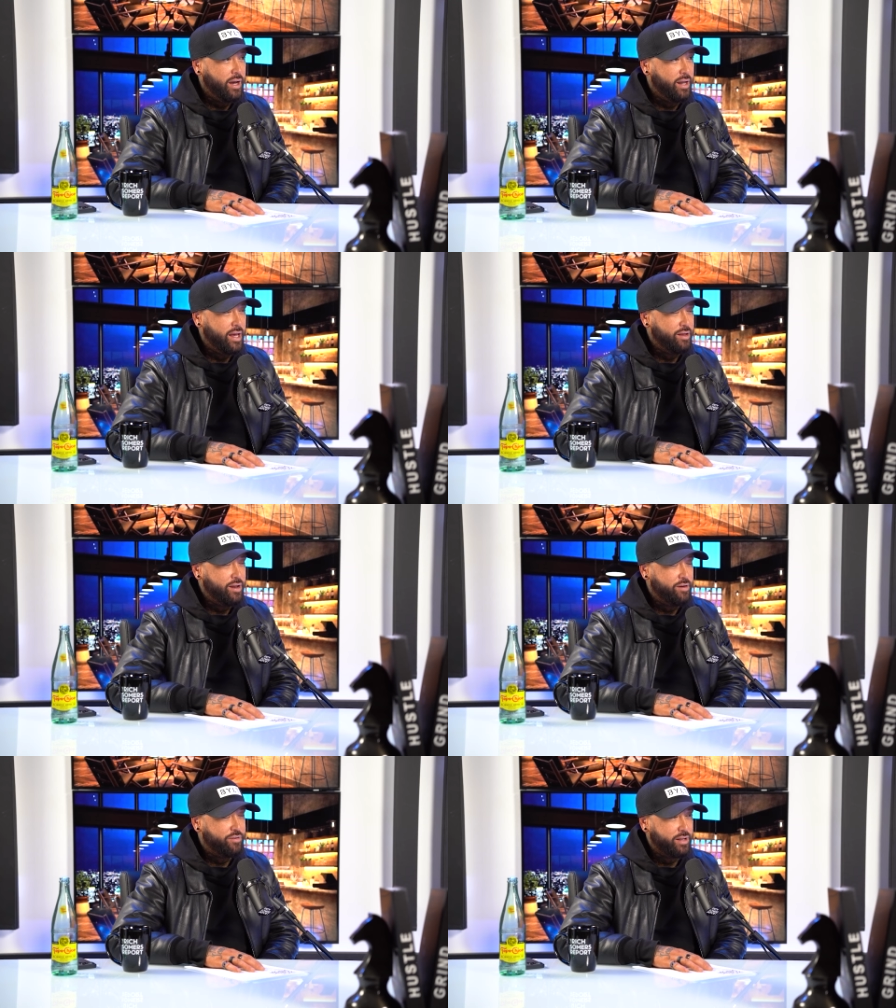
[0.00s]
do. And
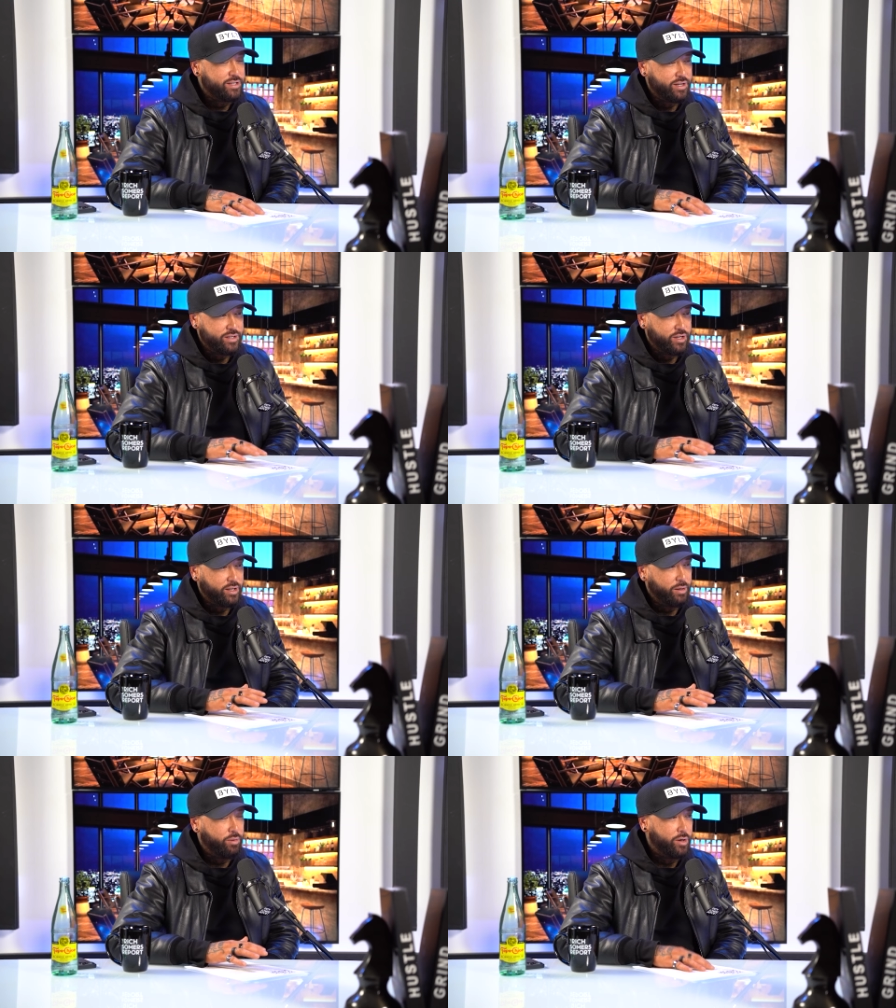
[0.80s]
if you're listening to this and
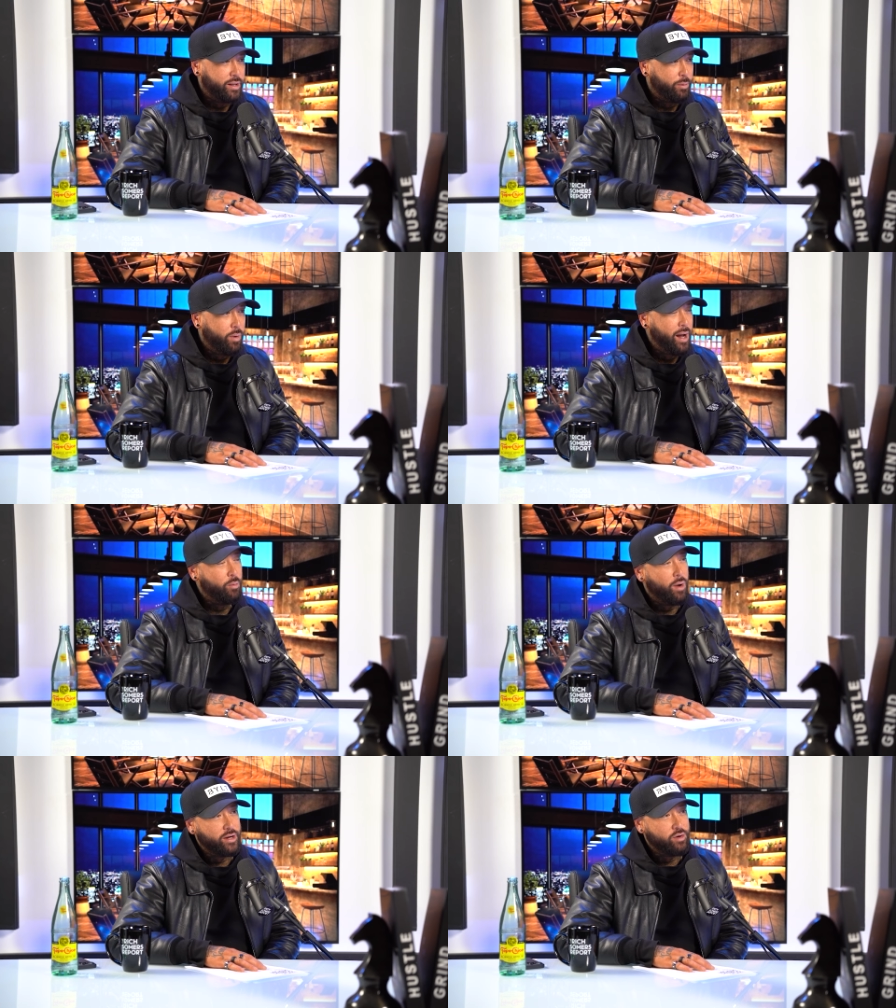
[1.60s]
you're like wondering like,
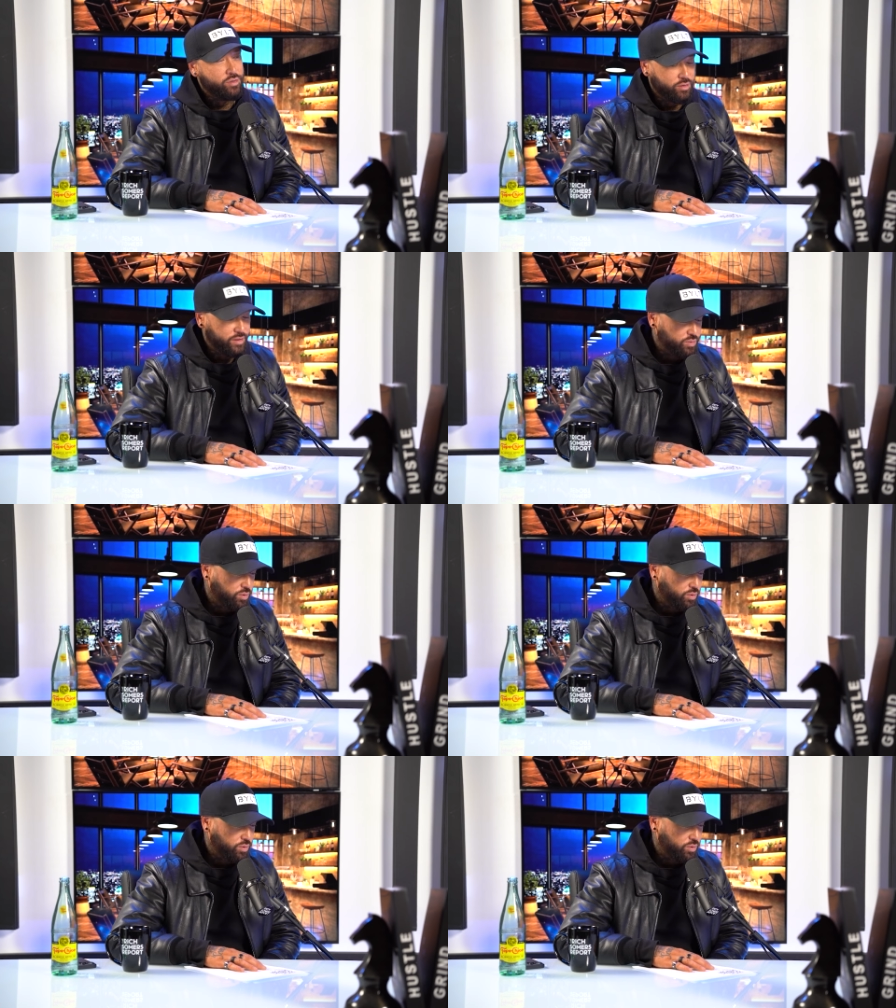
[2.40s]
why go through all this